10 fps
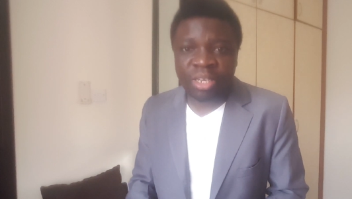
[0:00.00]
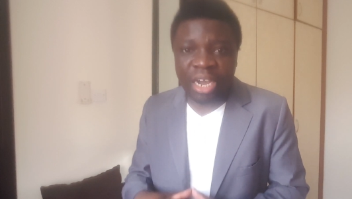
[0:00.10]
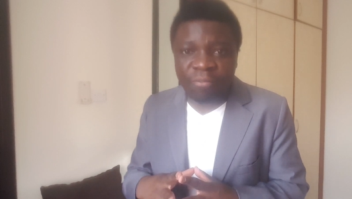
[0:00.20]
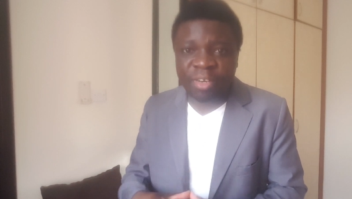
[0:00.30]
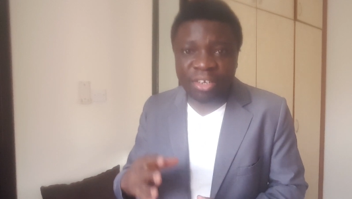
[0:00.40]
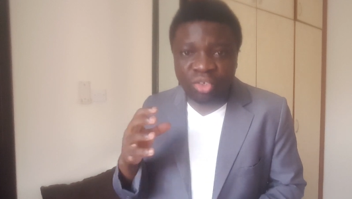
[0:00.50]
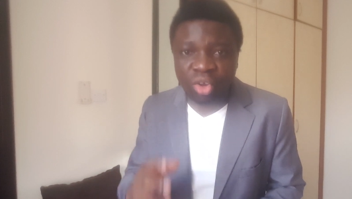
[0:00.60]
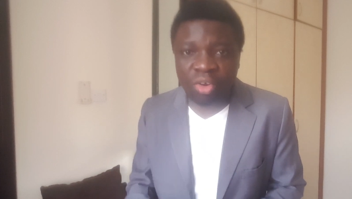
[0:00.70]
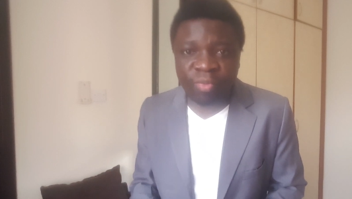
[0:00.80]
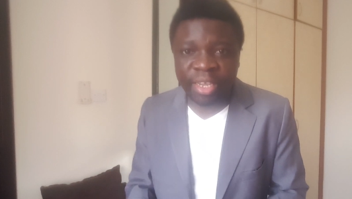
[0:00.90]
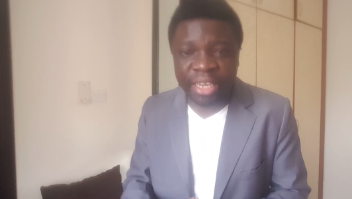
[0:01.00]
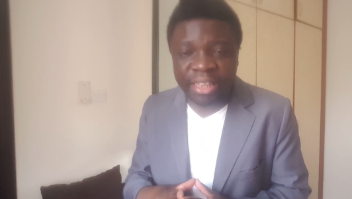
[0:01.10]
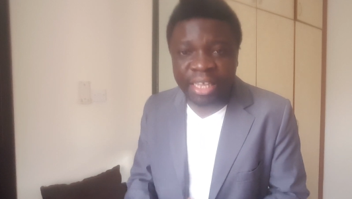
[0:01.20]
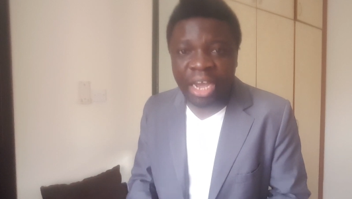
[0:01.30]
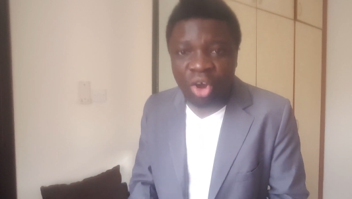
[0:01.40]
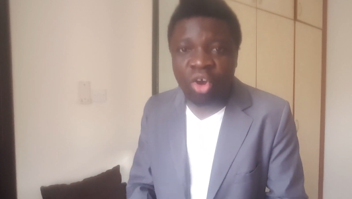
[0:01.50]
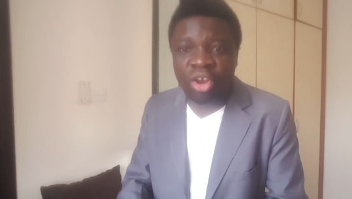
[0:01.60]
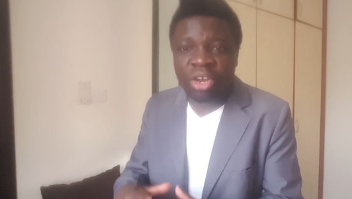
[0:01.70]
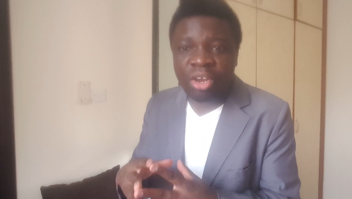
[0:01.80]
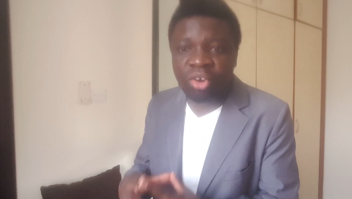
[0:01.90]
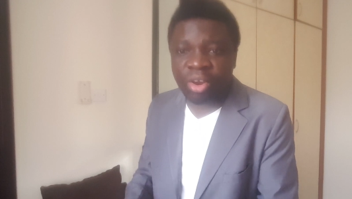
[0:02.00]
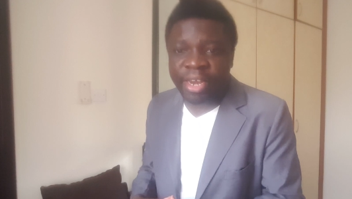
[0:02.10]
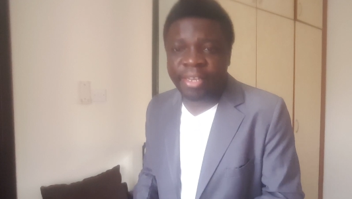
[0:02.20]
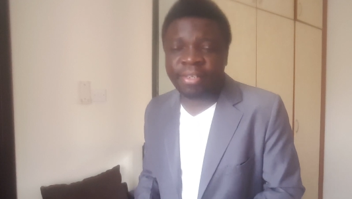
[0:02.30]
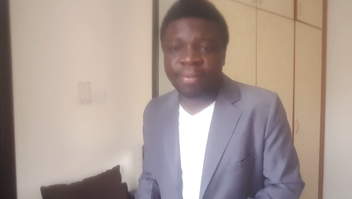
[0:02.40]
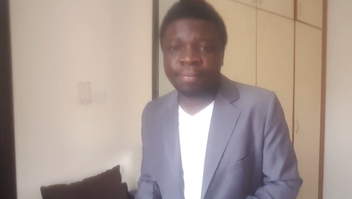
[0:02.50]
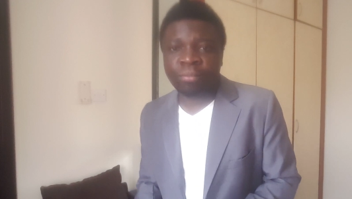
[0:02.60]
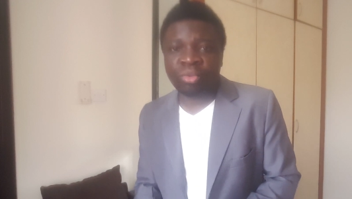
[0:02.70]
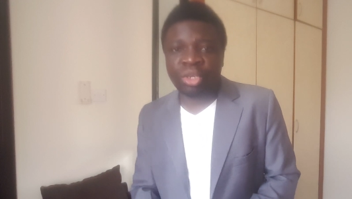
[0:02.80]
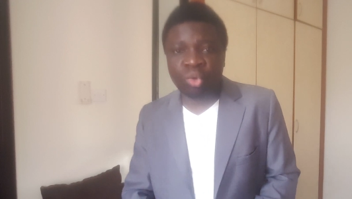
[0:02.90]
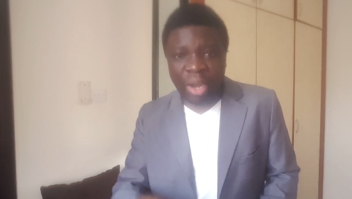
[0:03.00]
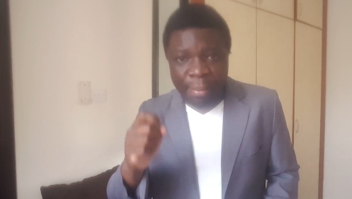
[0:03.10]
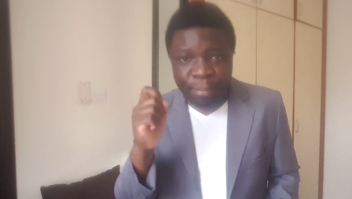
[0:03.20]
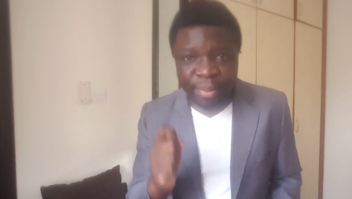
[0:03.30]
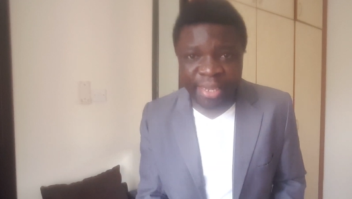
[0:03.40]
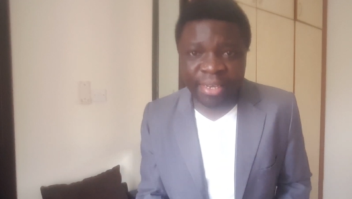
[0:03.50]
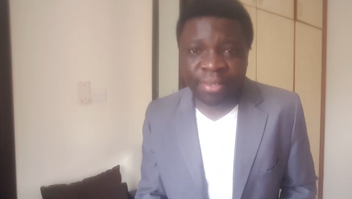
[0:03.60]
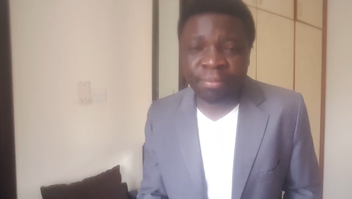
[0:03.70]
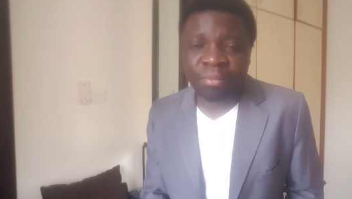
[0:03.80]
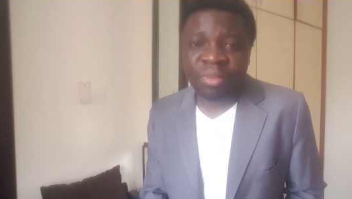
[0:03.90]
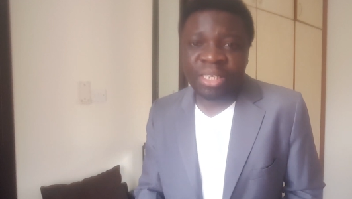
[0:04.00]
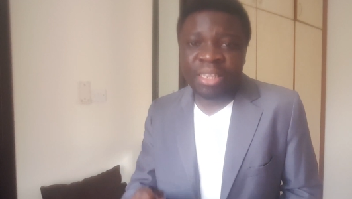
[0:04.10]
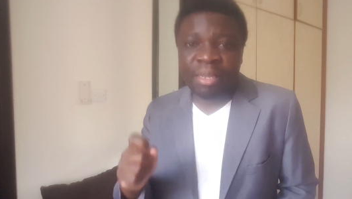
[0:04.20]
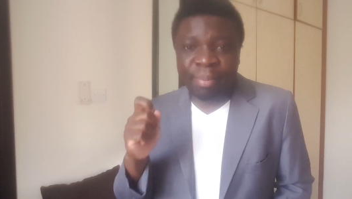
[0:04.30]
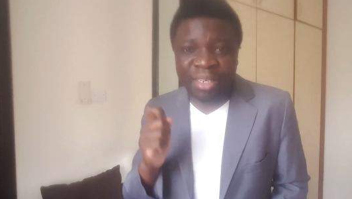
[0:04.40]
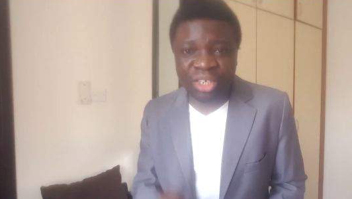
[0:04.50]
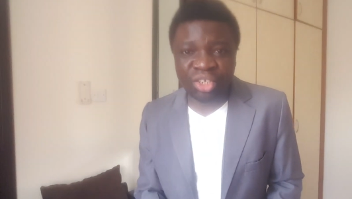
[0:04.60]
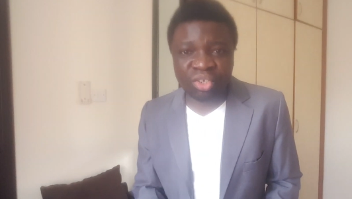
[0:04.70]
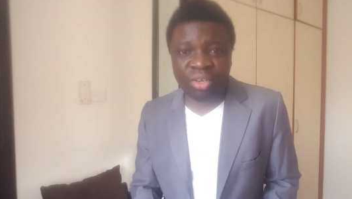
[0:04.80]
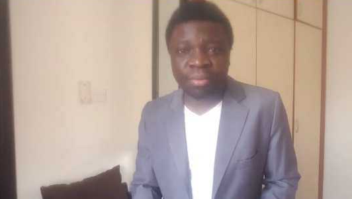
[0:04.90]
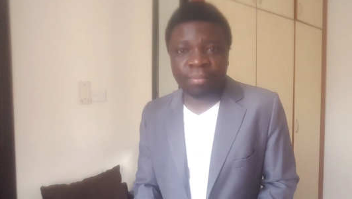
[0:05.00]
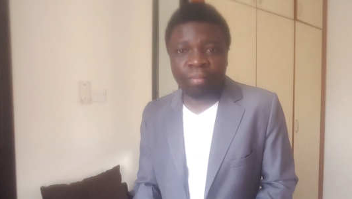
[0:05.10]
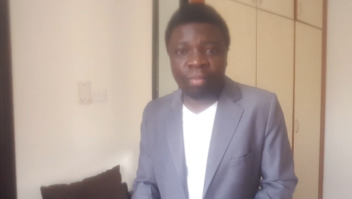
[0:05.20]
after resolving in their own knowledge, to appeal the petition